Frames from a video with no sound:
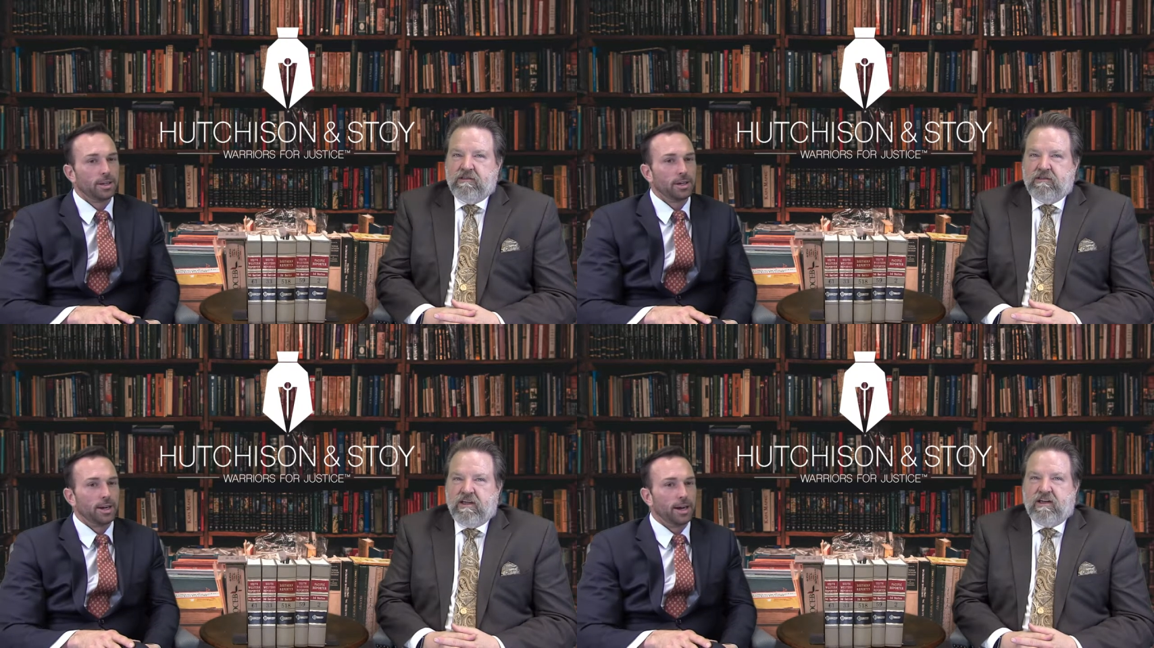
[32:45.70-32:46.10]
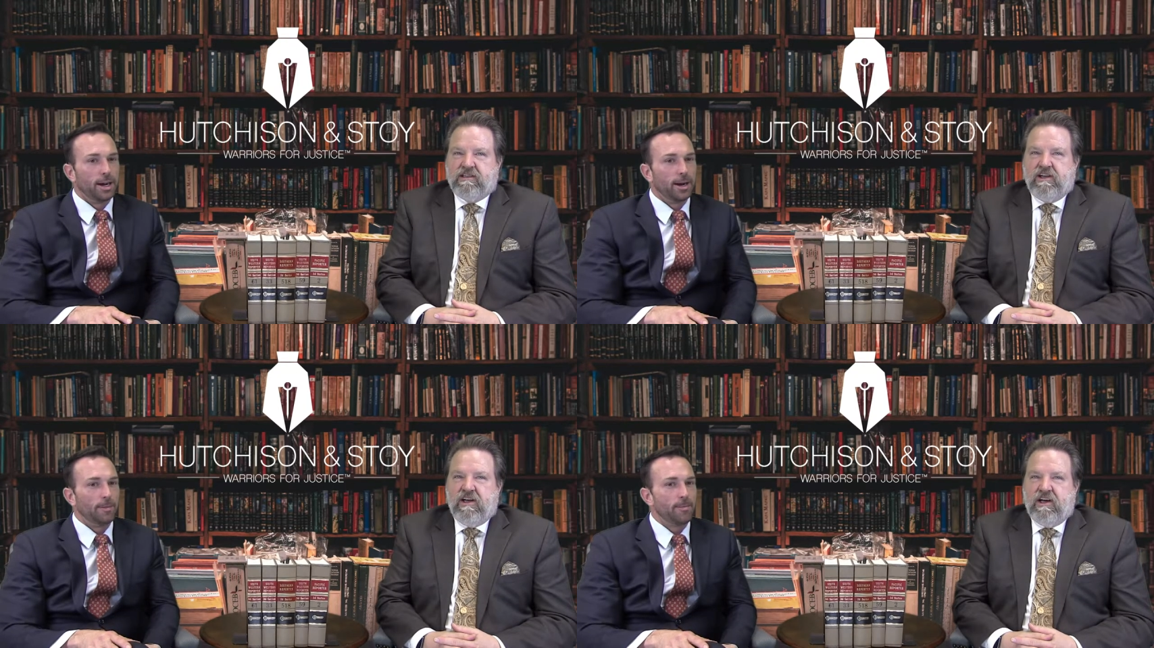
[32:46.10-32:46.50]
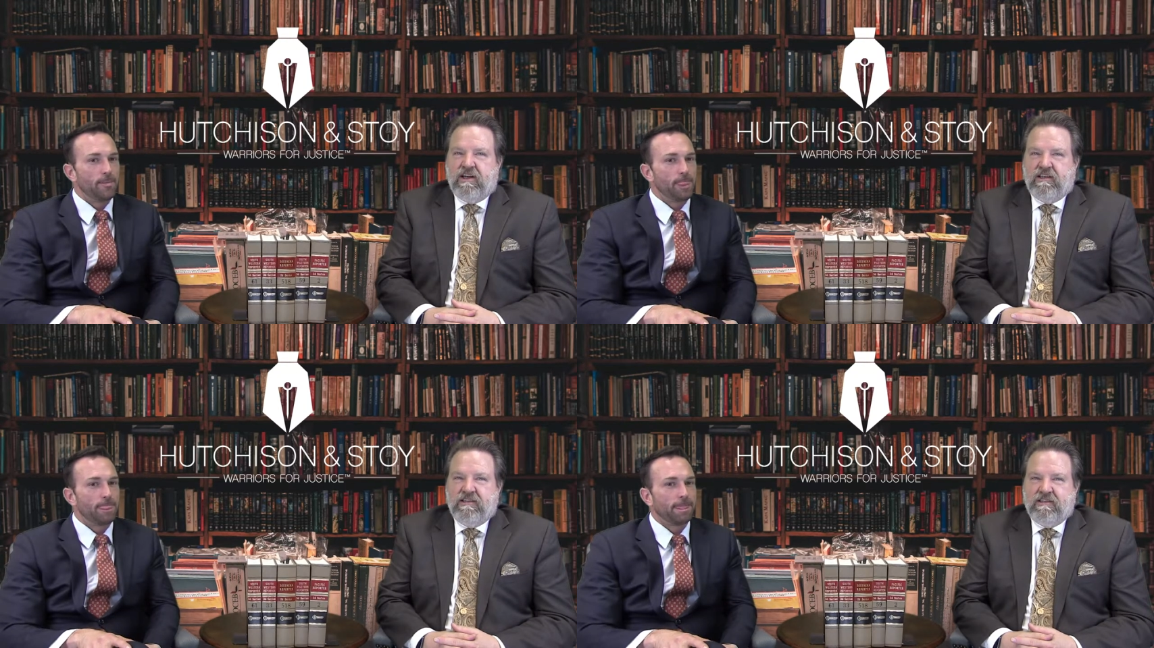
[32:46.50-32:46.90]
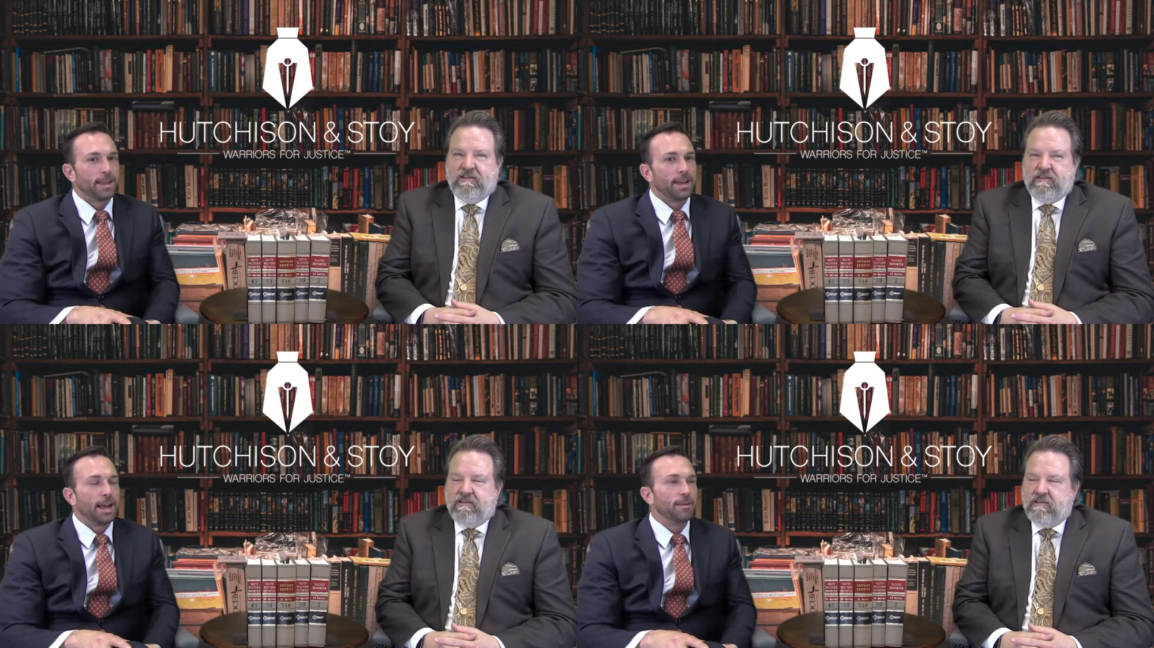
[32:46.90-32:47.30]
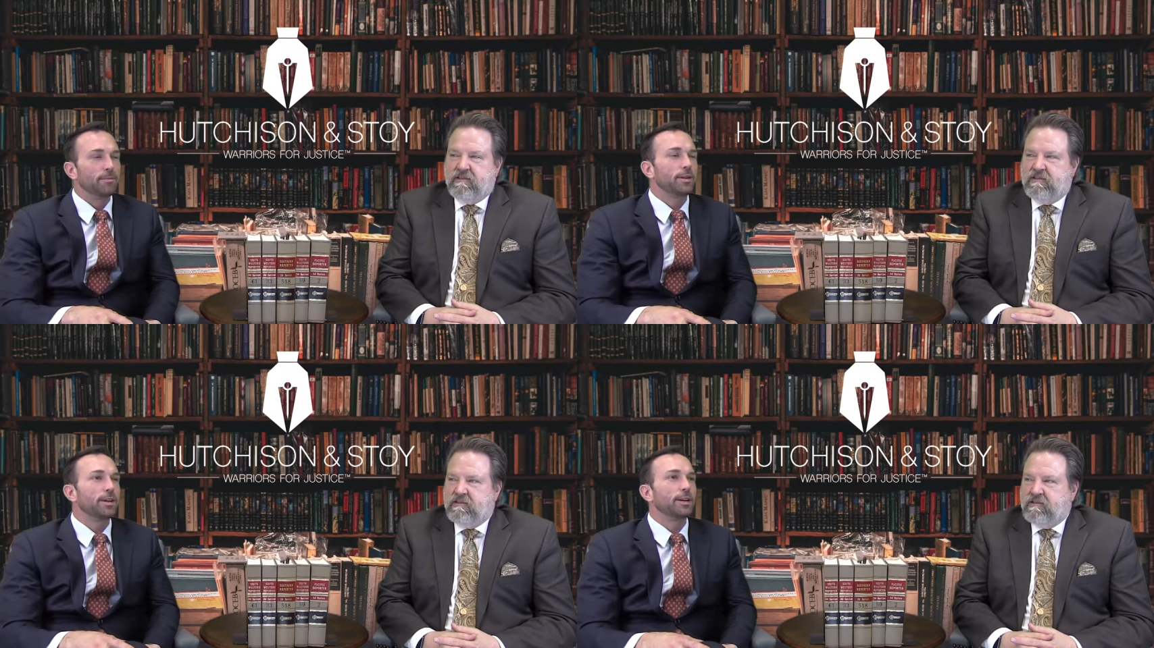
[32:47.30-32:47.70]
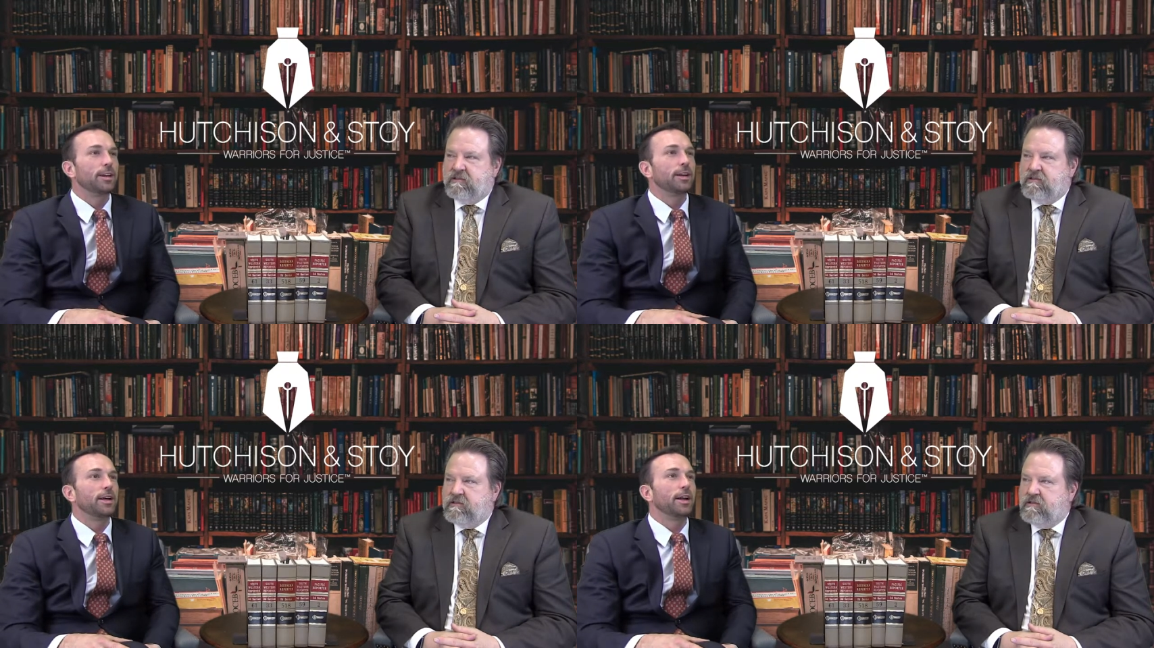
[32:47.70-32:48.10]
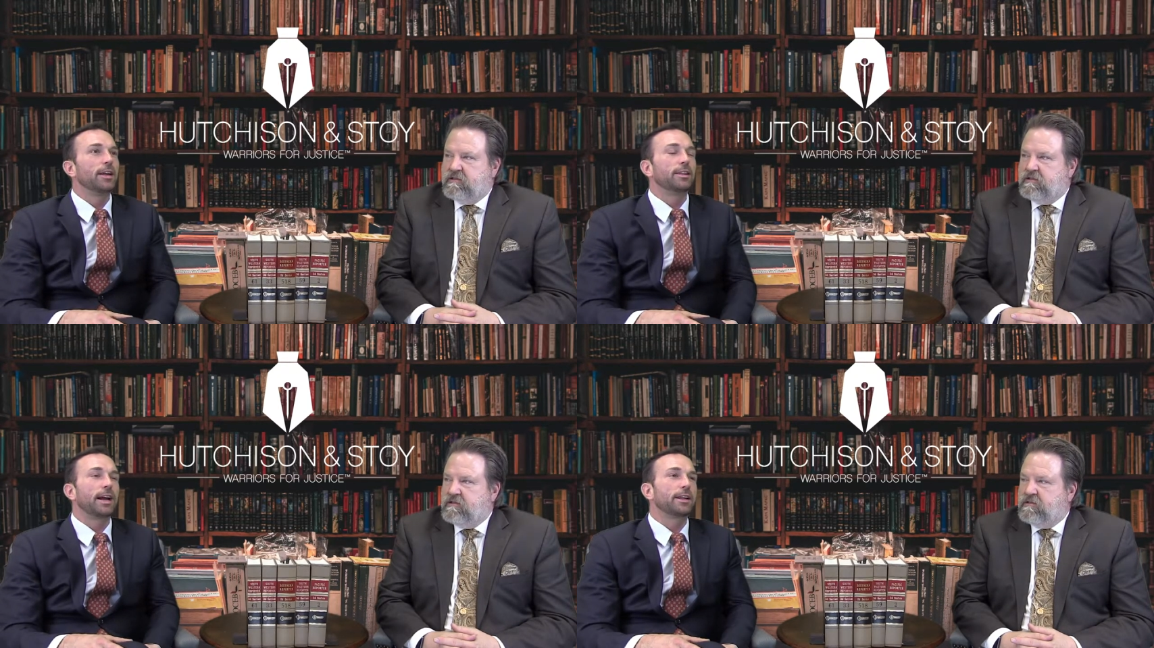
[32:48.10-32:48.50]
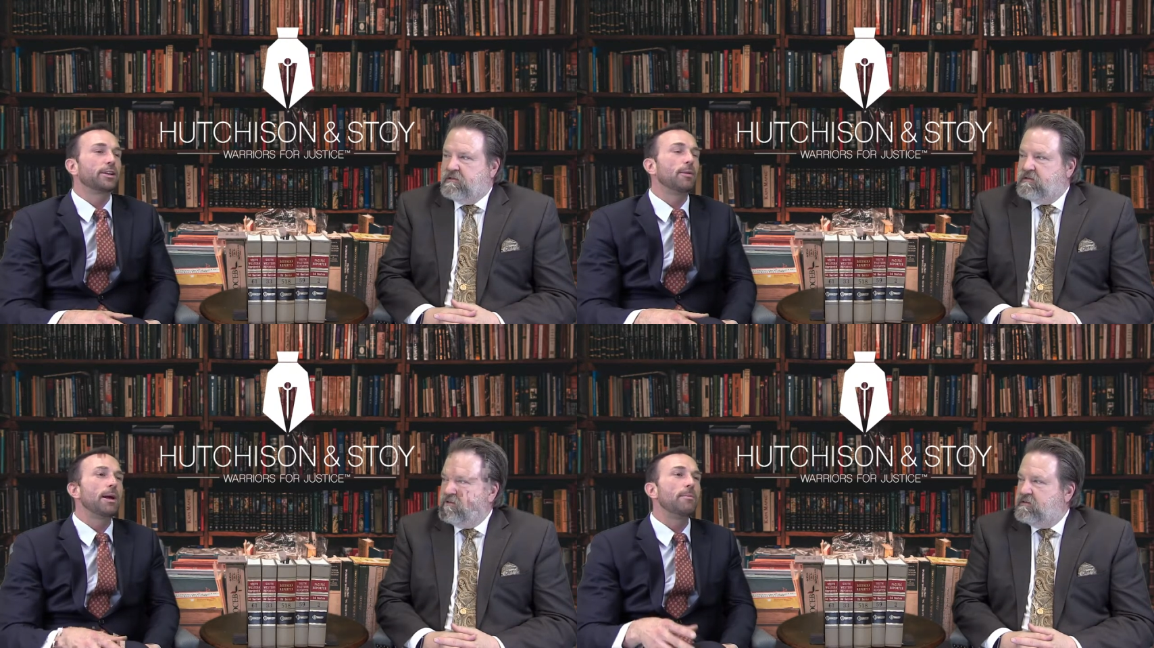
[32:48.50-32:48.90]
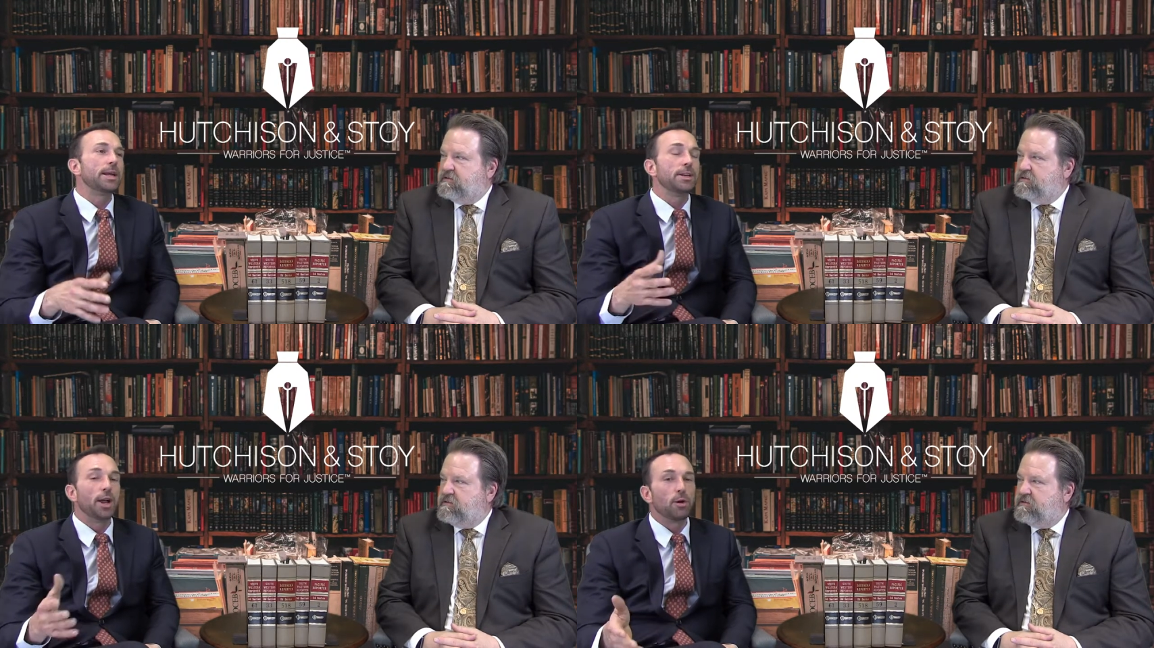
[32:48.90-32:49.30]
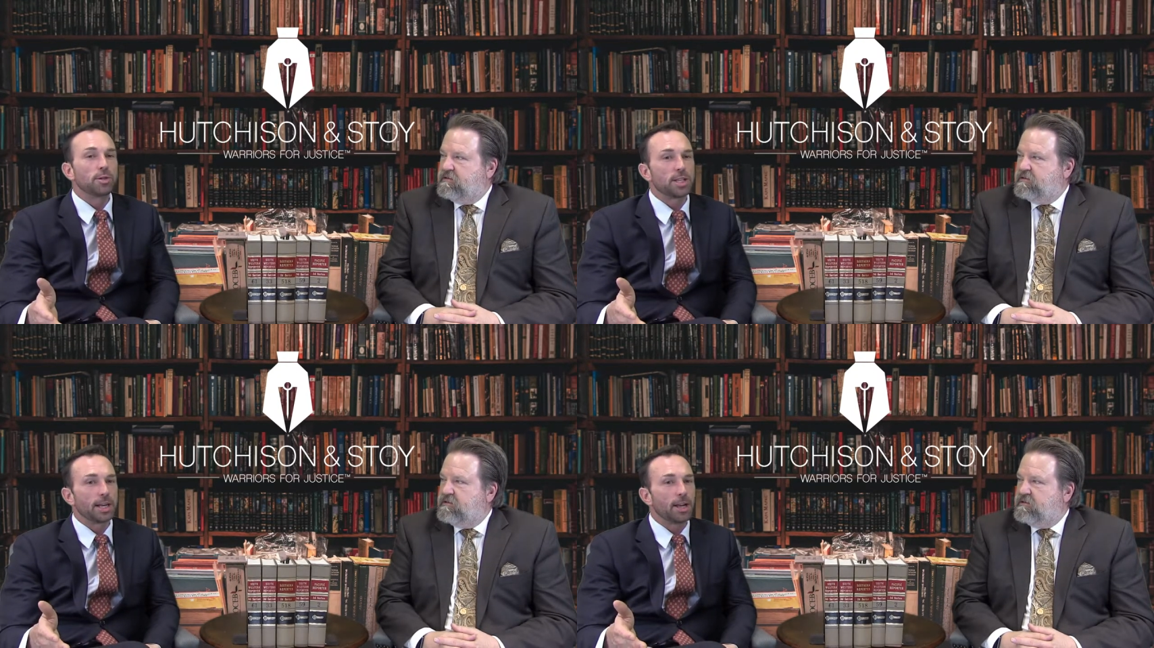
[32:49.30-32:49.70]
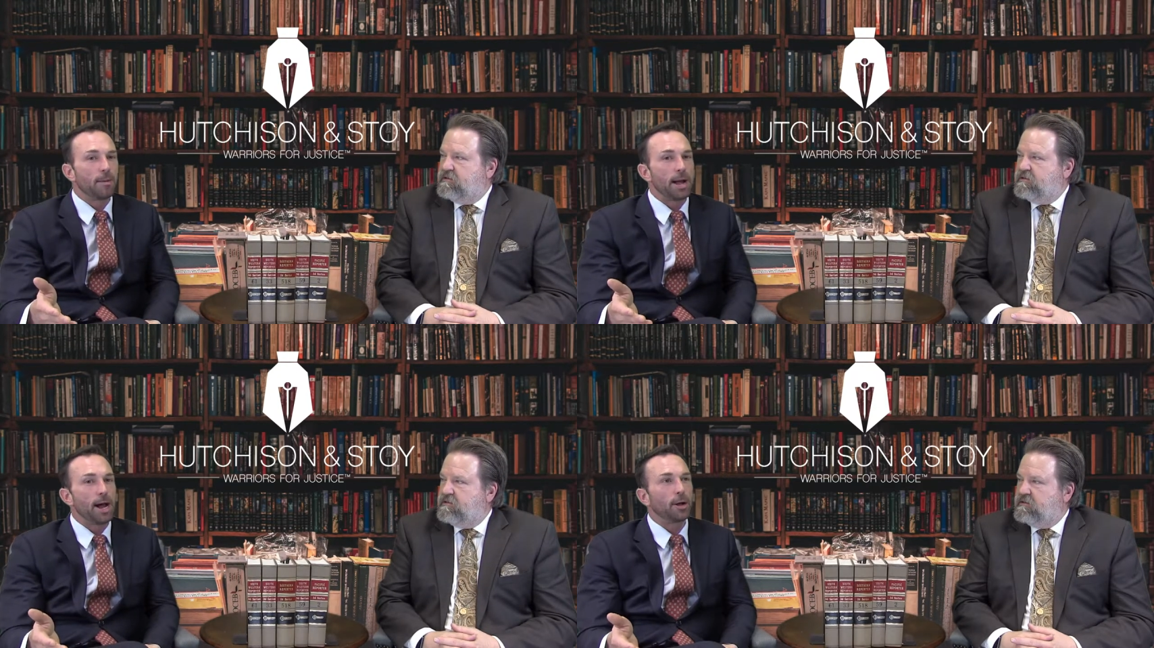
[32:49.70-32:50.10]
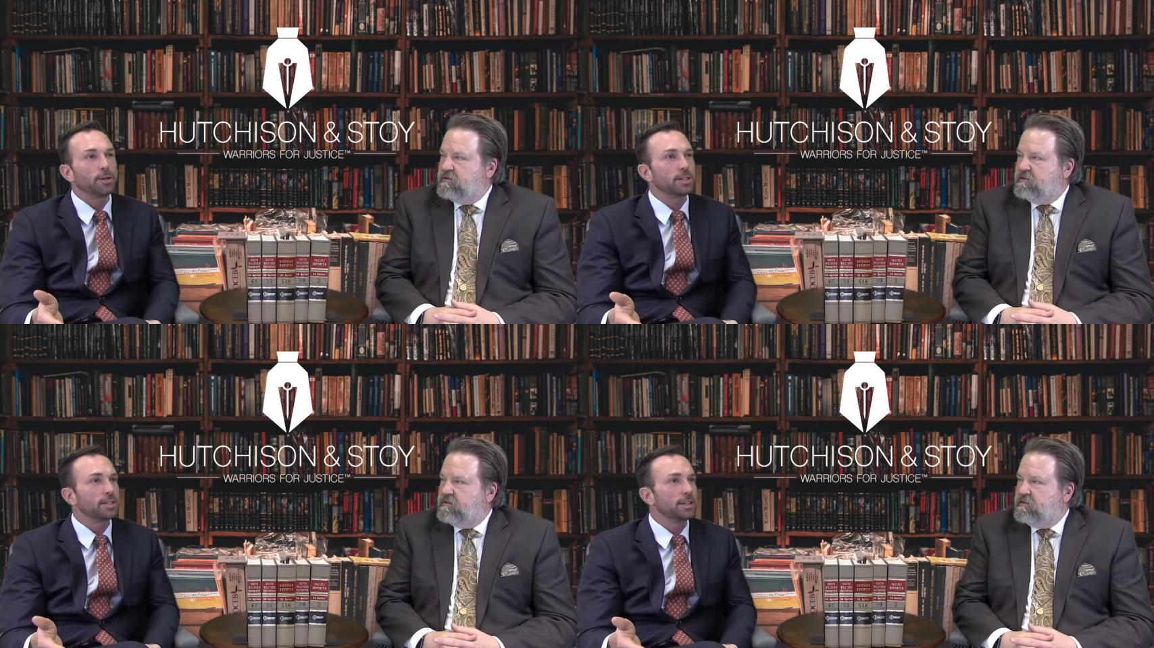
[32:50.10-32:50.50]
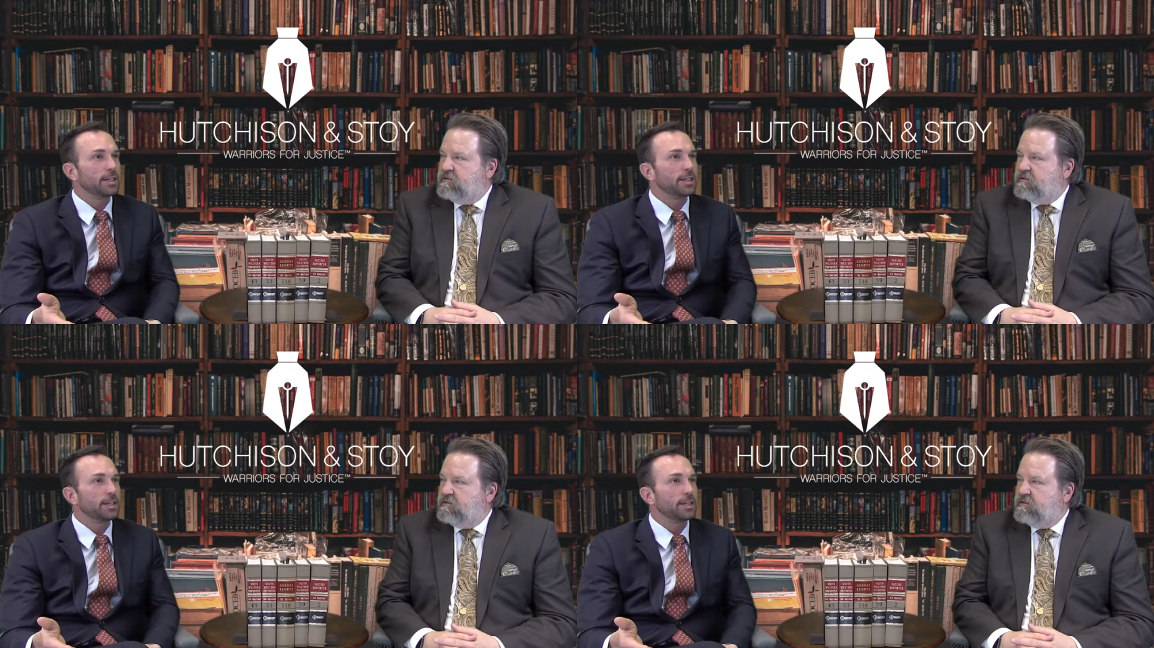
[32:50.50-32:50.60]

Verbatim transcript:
Speaker 1: Till it's um, done. And like there may be notes that come out